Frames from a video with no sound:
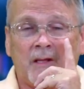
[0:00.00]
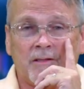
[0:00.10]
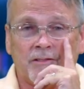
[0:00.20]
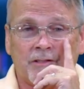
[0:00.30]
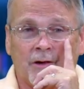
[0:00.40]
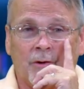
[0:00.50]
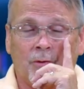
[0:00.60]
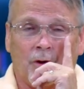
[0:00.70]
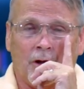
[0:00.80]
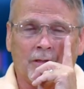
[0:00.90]

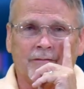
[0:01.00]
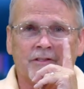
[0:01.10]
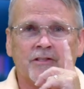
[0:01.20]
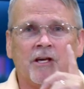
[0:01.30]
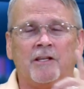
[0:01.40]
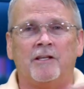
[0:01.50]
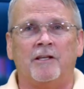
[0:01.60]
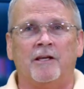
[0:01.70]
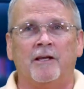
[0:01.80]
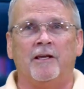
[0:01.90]
So all of a sudden,
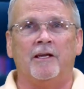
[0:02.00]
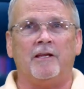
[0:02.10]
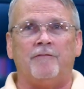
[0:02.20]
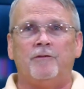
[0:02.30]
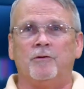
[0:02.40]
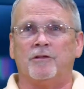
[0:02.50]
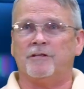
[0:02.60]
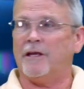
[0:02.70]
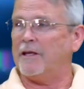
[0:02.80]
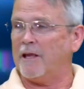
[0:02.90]
if you can
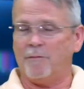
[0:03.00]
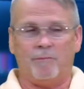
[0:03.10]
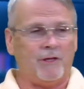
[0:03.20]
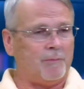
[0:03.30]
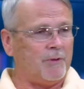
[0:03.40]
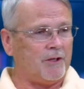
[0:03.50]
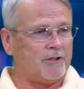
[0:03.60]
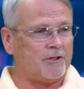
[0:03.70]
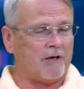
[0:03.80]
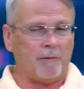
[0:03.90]
take a big
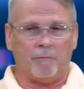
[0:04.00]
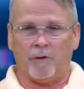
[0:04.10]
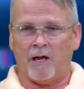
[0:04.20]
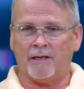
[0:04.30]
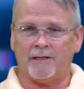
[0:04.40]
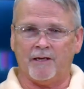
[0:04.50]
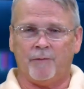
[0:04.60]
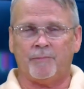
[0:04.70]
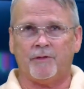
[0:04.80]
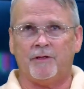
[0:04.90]
picture and block it
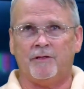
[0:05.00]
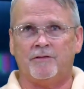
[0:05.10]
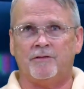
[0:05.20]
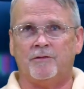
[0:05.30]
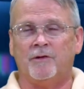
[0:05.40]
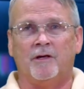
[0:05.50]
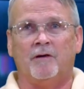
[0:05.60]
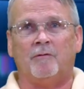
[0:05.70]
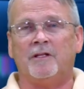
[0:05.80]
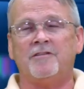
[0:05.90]
up into,
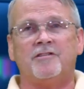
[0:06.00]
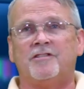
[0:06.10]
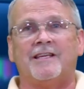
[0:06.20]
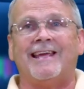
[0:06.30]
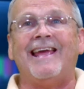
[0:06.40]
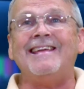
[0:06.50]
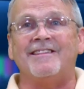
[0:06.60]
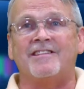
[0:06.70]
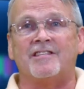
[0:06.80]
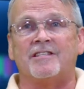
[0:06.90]
well, let's just say
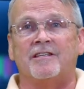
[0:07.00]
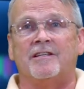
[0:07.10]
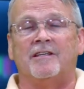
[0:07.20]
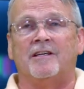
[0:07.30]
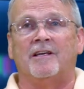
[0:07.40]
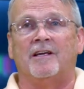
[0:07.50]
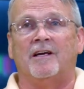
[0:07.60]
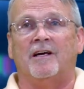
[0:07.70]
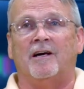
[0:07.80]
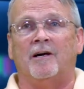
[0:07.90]
eighths.
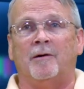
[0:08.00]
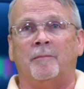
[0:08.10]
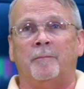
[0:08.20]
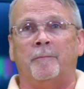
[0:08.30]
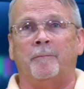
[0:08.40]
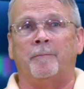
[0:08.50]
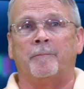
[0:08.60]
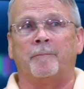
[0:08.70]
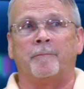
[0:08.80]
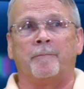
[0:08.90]

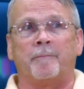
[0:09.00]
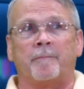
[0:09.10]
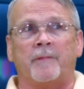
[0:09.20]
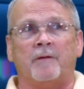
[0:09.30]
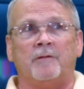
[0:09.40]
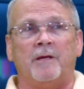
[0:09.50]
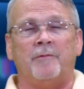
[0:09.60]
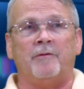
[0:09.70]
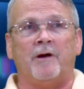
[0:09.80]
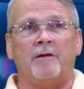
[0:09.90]
Would that
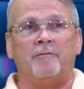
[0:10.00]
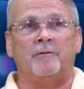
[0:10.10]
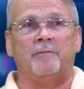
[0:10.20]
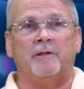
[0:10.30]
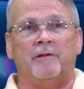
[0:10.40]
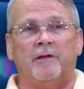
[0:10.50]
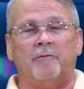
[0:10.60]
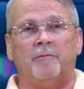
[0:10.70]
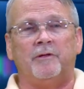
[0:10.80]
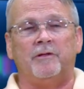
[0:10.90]
be right? That
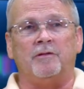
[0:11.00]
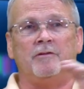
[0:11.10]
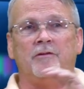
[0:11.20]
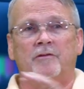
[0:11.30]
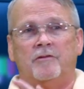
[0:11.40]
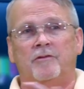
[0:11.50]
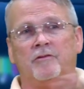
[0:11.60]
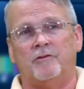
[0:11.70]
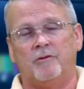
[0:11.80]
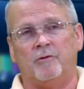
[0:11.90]
would be
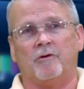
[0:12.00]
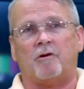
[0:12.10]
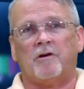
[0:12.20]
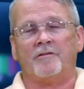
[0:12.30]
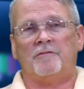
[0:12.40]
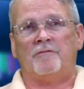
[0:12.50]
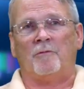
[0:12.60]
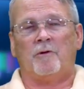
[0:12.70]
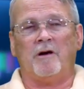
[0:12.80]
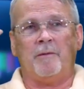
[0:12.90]
2 across and
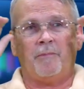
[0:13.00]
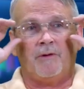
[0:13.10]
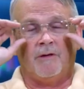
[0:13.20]
4 up?